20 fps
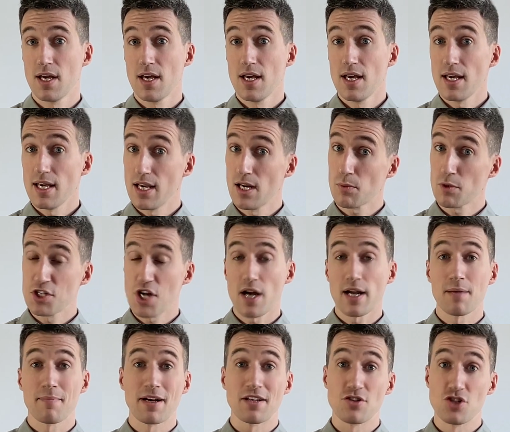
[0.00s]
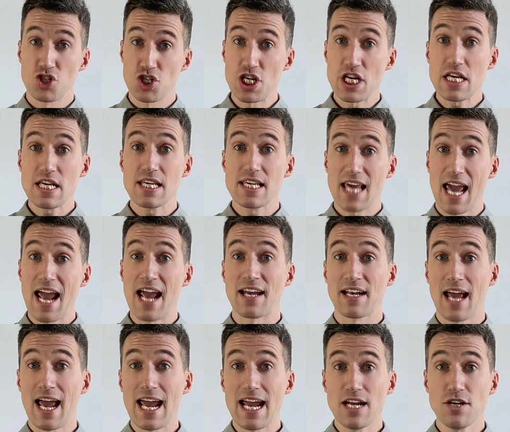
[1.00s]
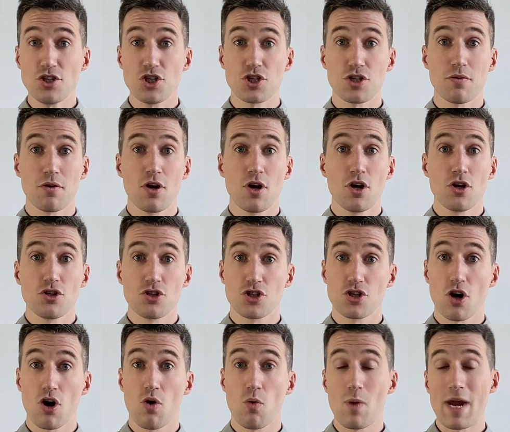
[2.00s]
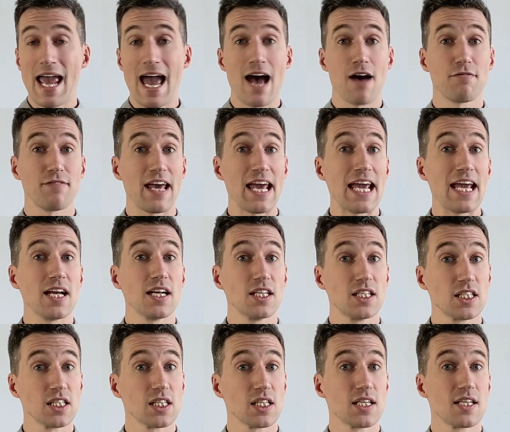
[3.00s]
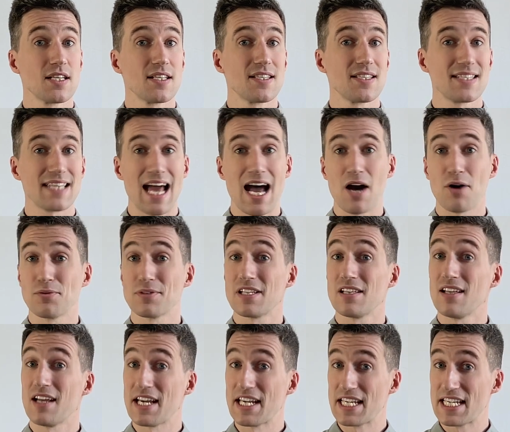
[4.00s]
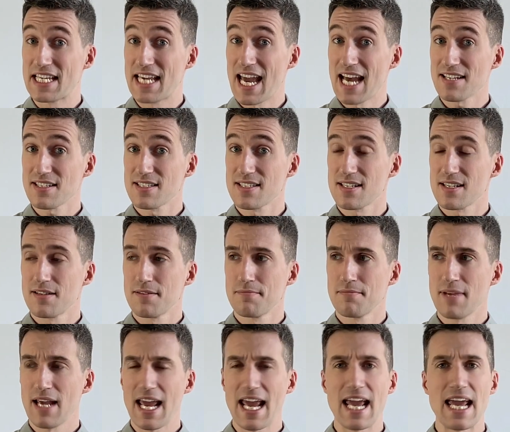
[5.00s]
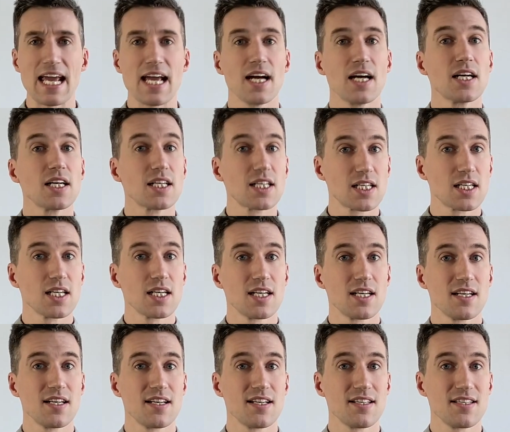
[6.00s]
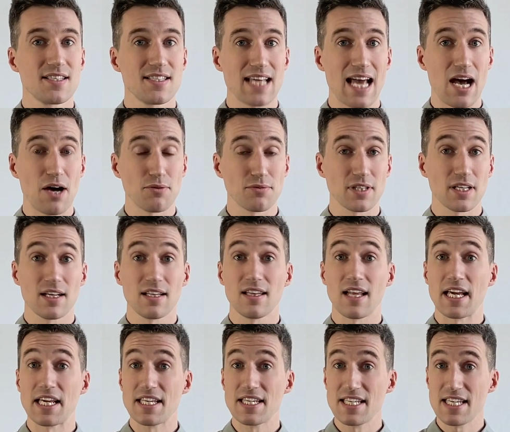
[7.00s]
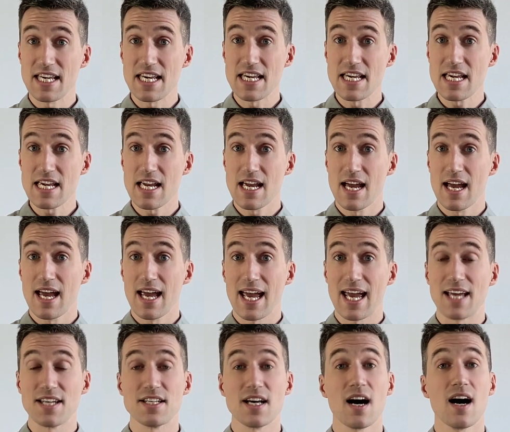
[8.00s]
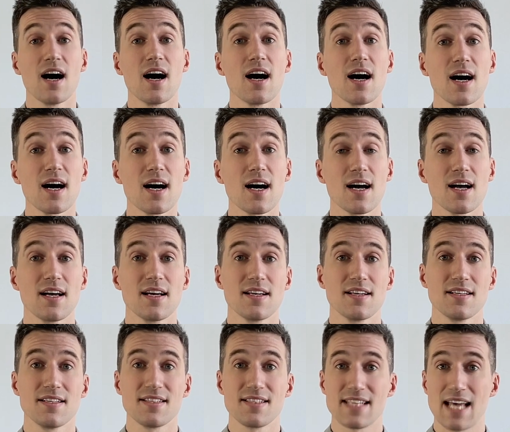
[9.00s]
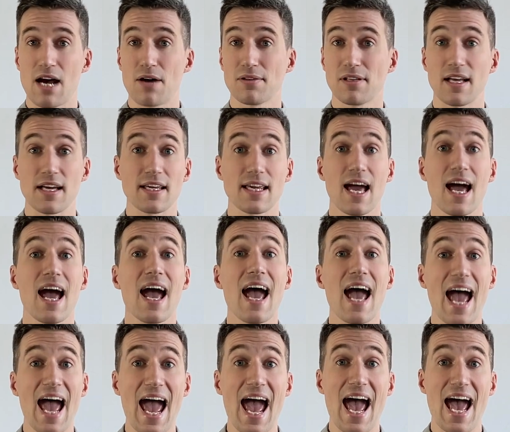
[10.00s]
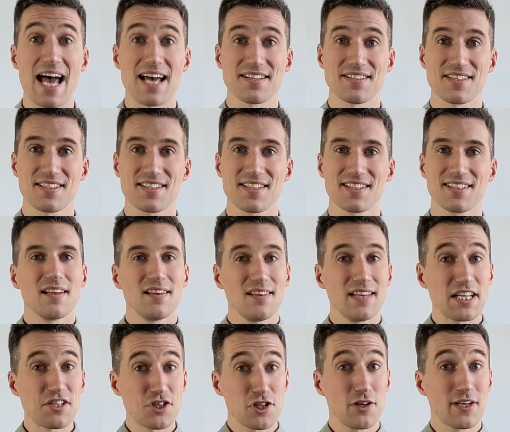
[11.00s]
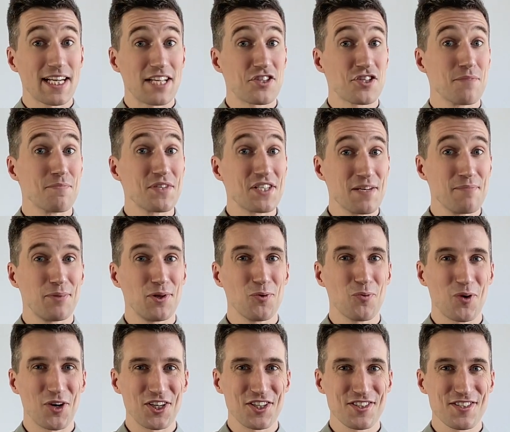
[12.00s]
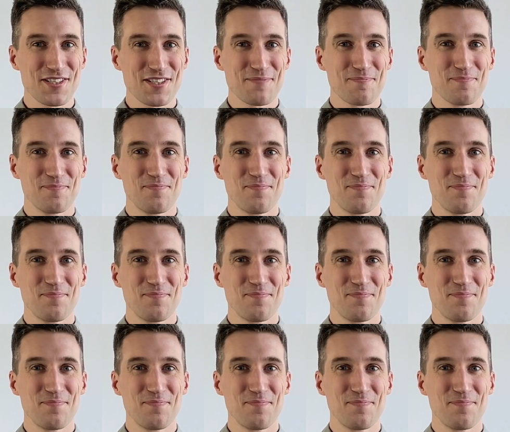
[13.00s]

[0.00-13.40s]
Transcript: Here we're talking about G, K, and H, so we have a G sound like get, a K sound like key, and a H sound like has. Let's look at some simple words.